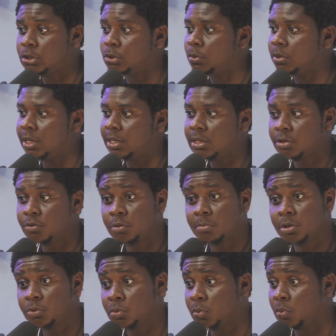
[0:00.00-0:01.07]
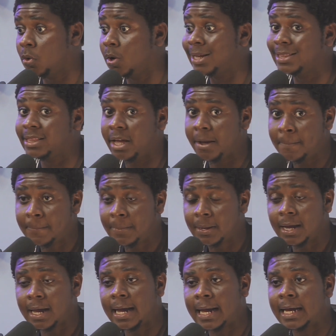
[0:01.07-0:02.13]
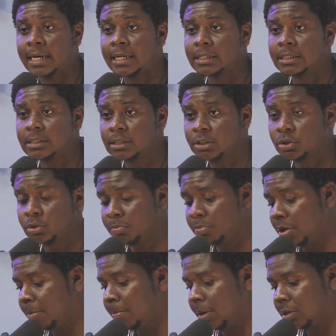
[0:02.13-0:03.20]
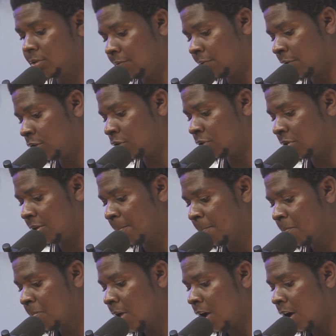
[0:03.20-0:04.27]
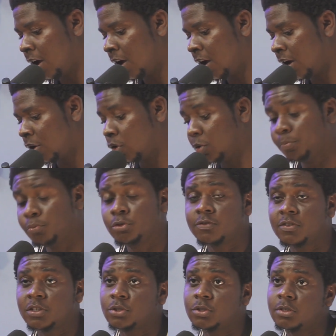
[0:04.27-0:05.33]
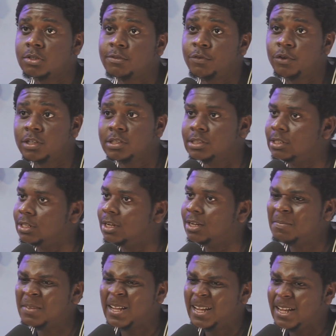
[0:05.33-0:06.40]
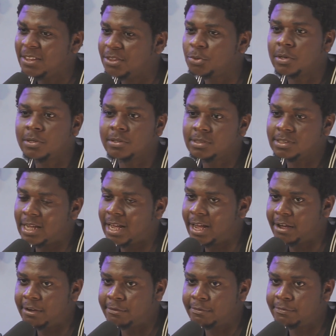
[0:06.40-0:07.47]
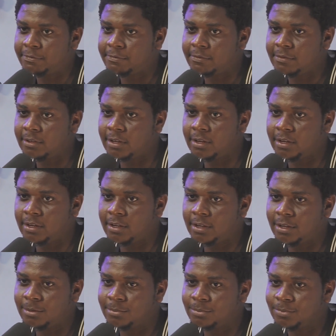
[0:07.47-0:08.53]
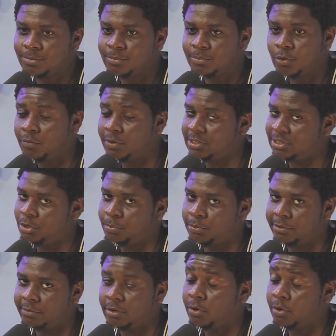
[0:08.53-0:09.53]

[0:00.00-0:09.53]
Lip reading: one, I think Real Madrid will go at them, and it should be a Madrid victory. Club Brugge versus Fiorentina. I think we're going to have over 0.5